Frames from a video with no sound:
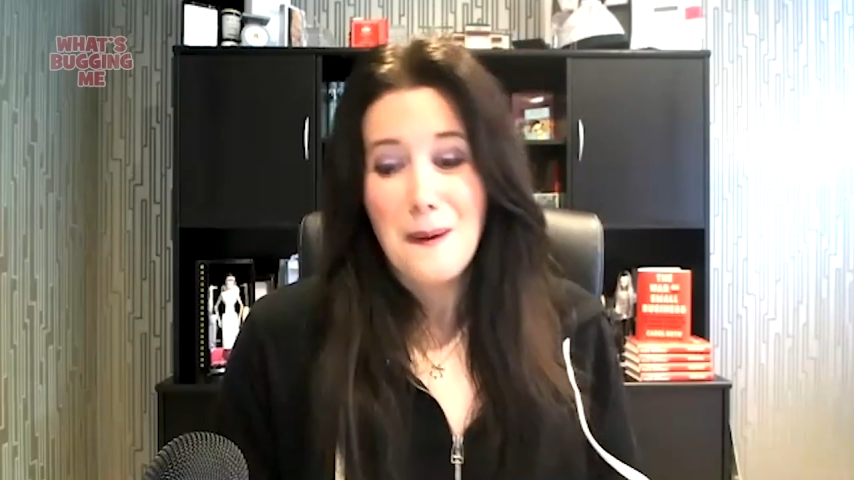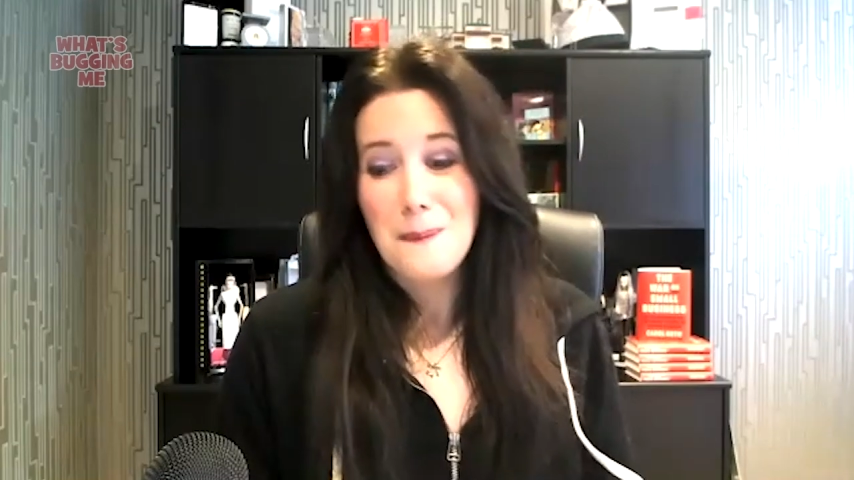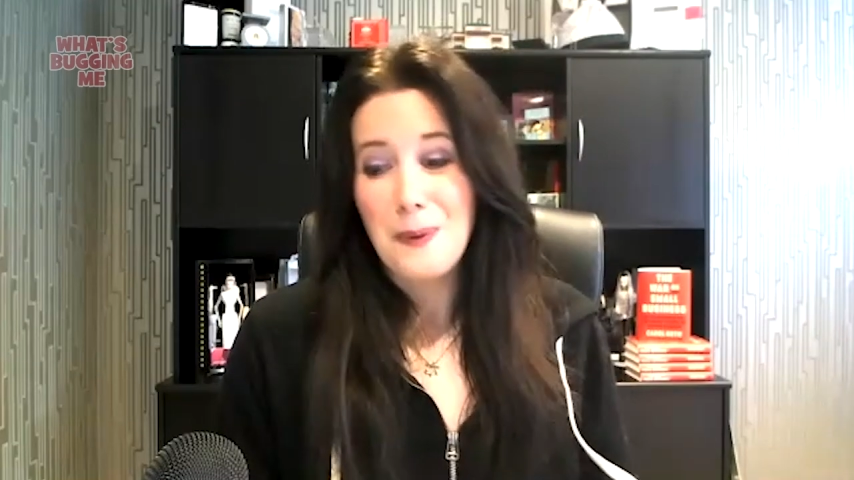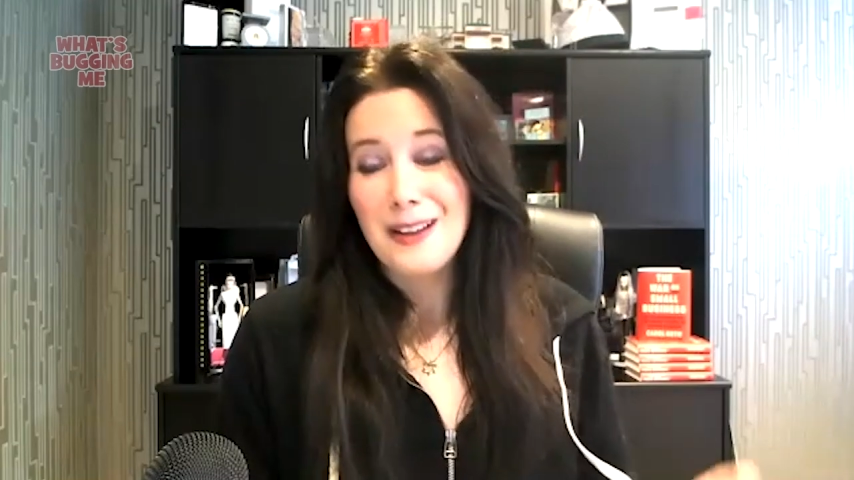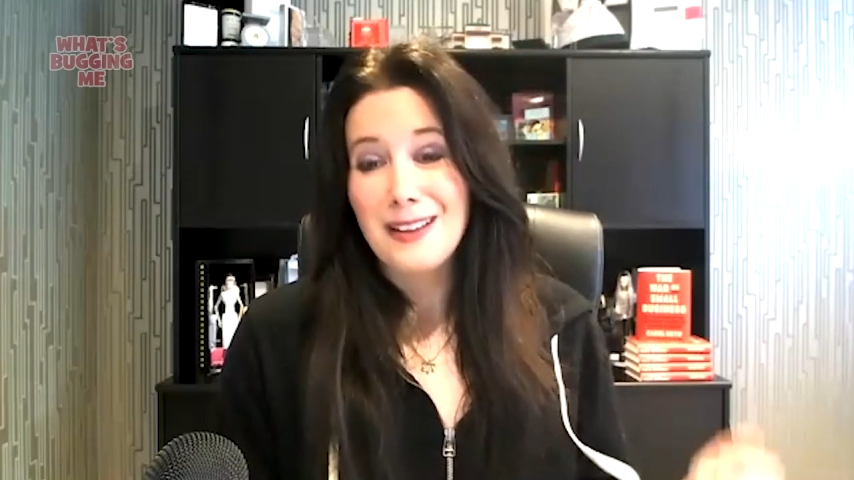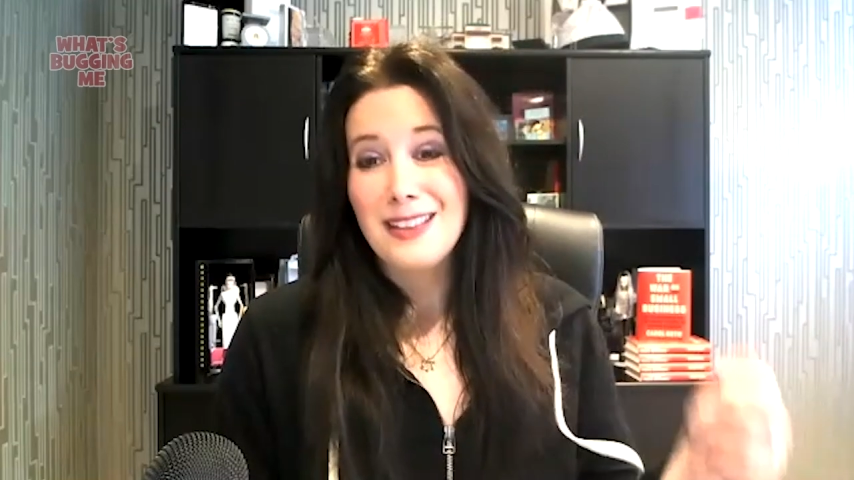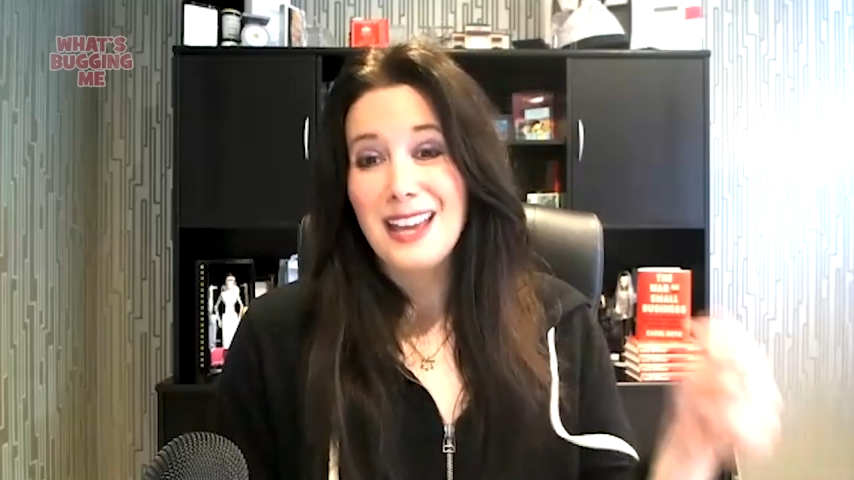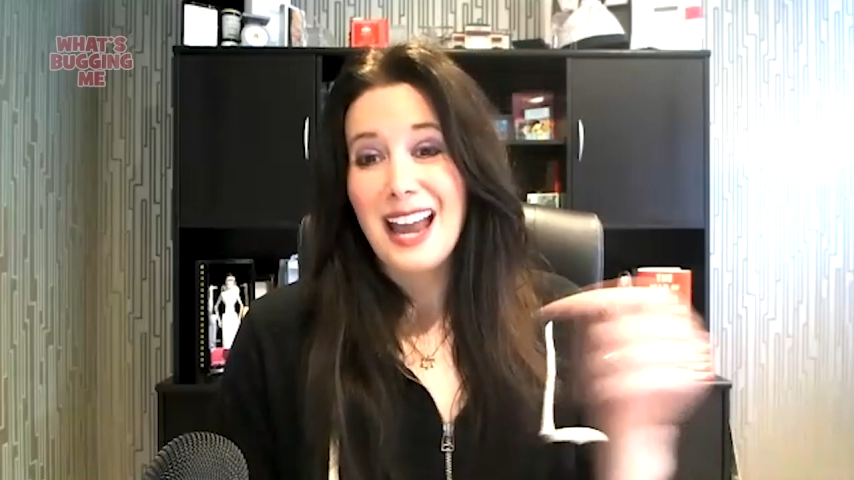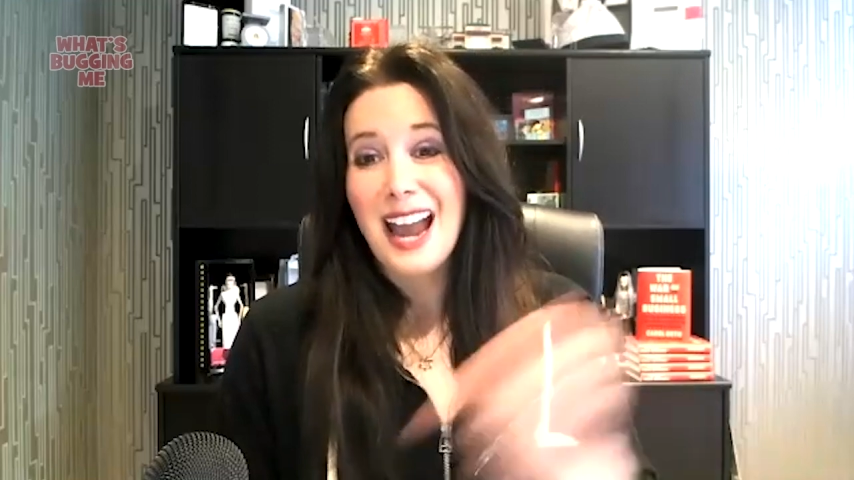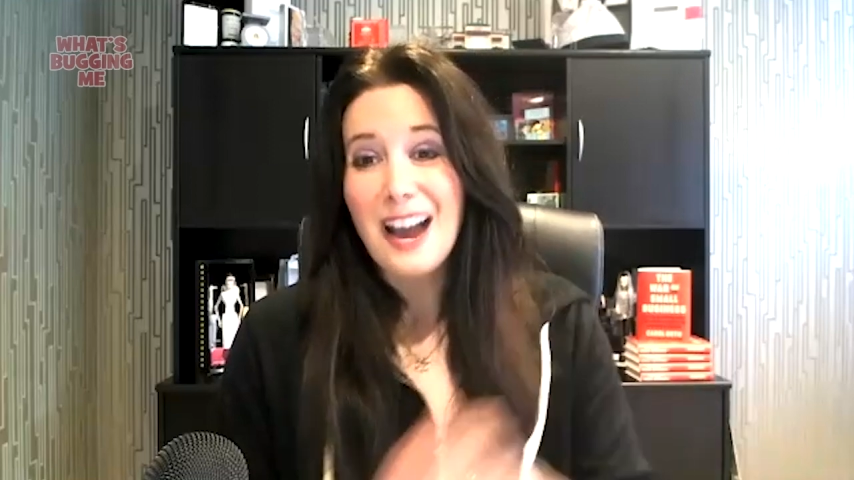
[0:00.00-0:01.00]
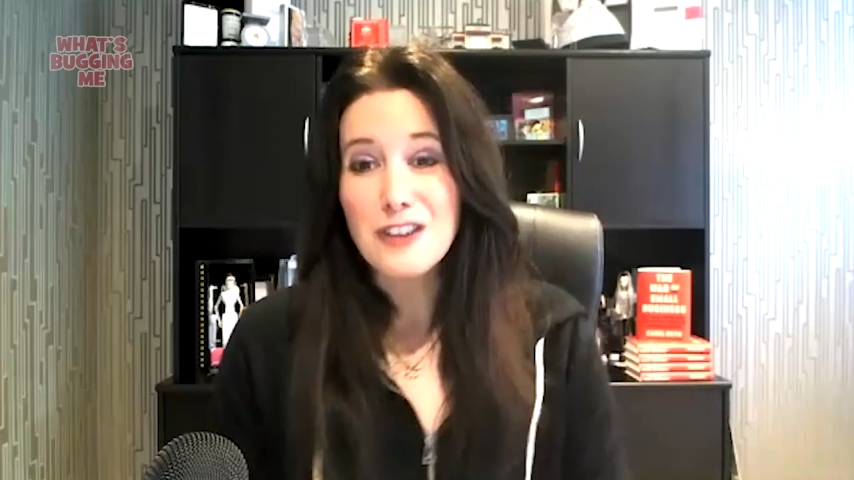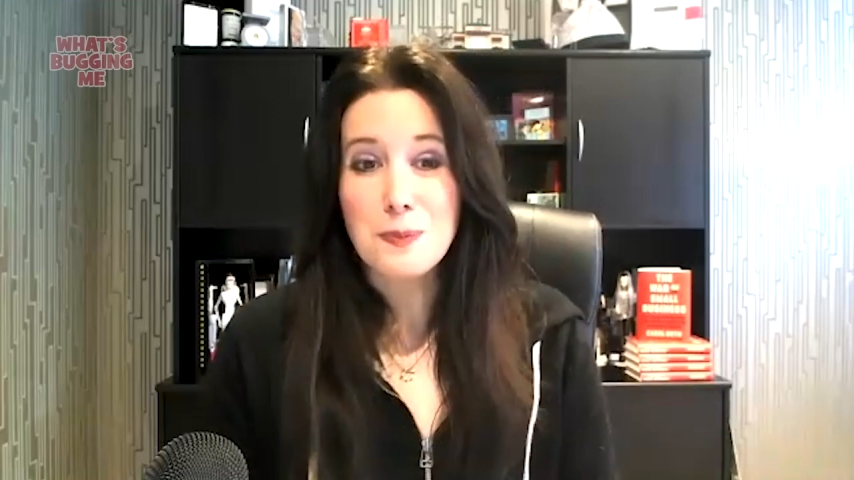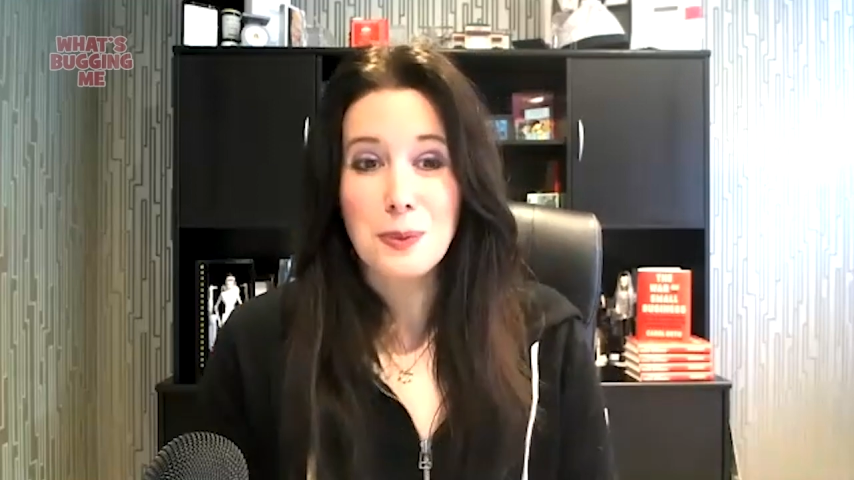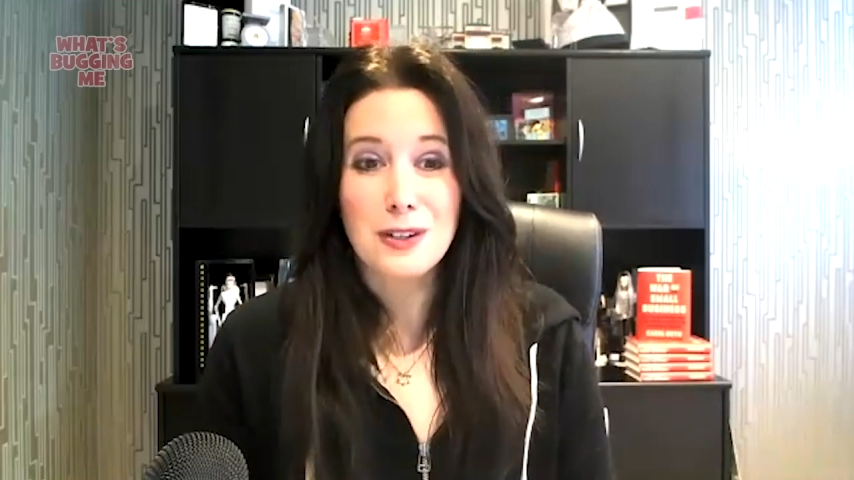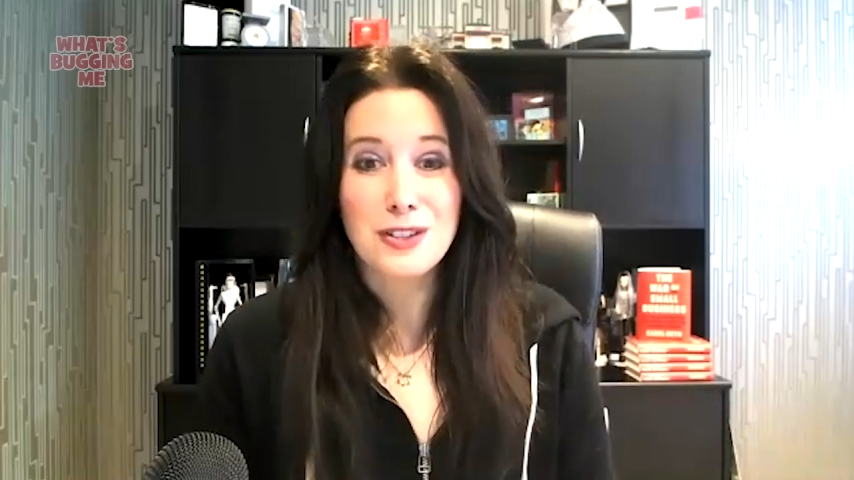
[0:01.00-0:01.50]
But the
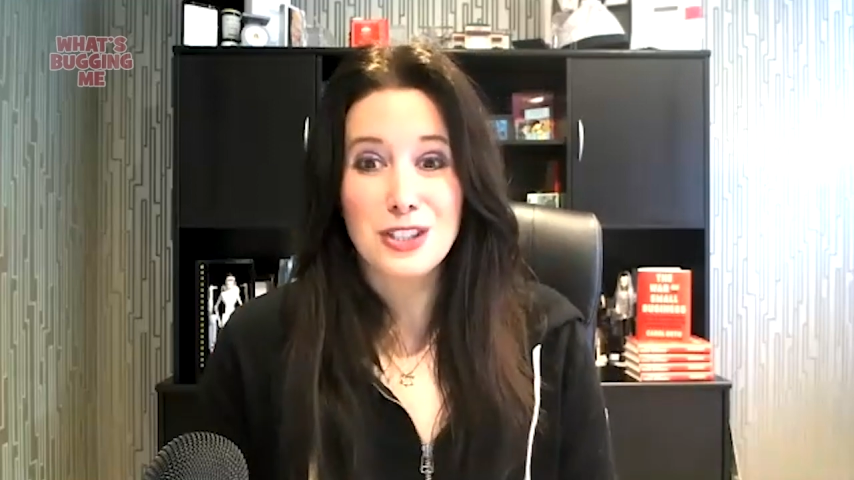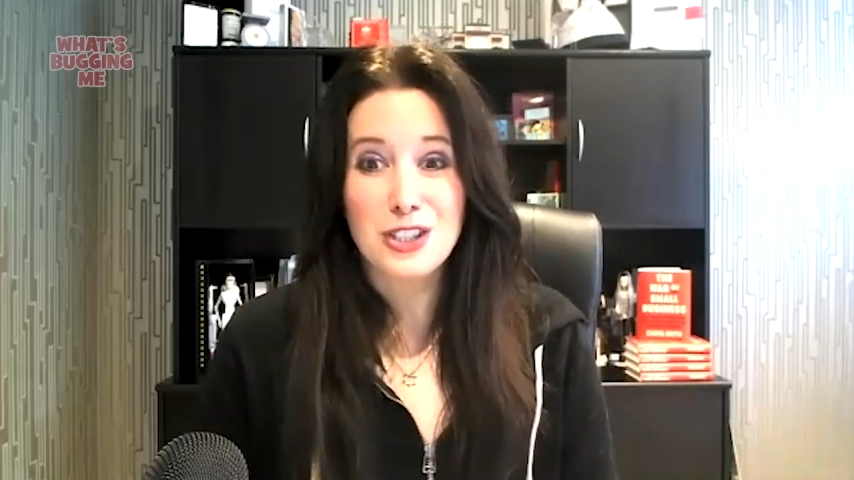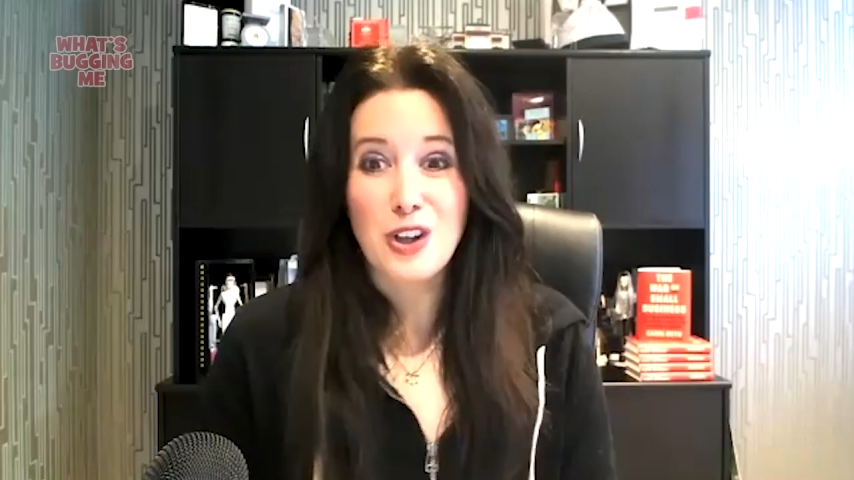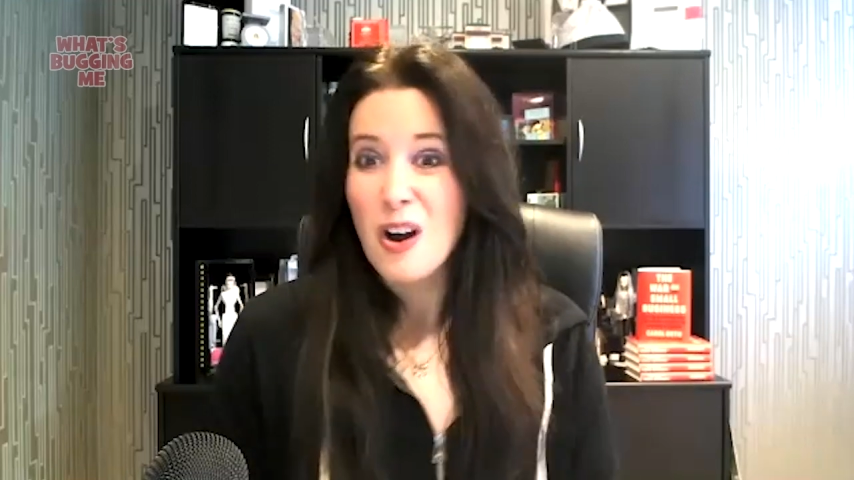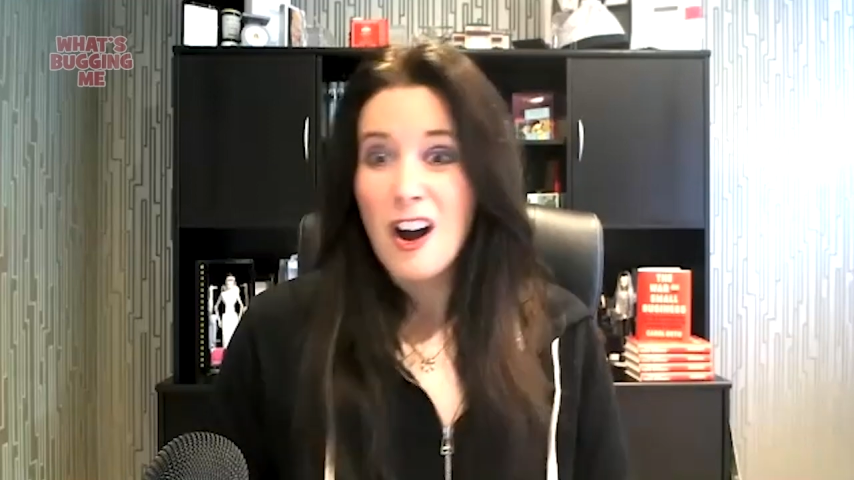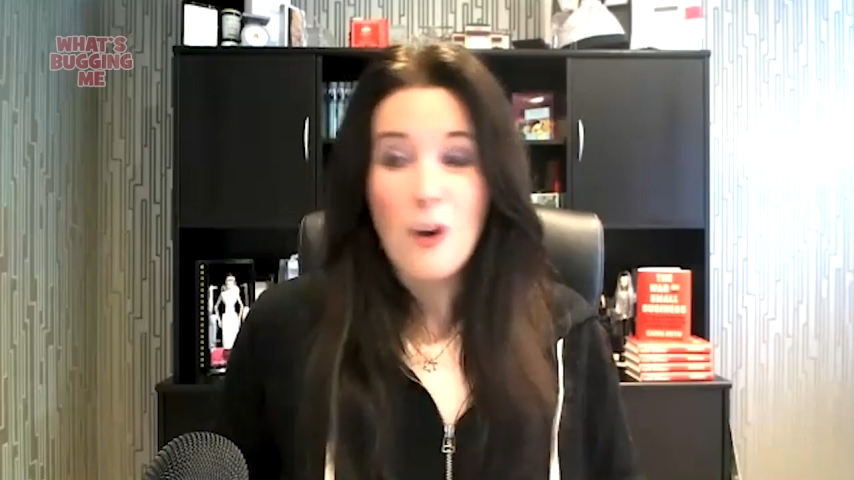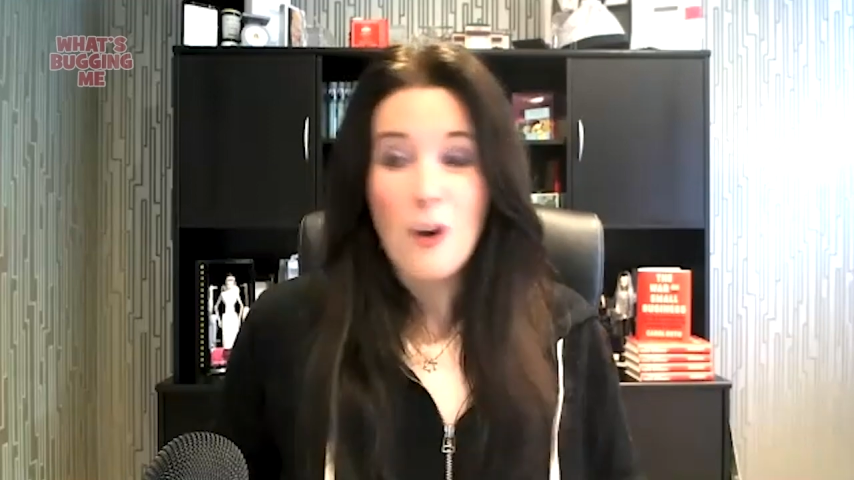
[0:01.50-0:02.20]
average person is go,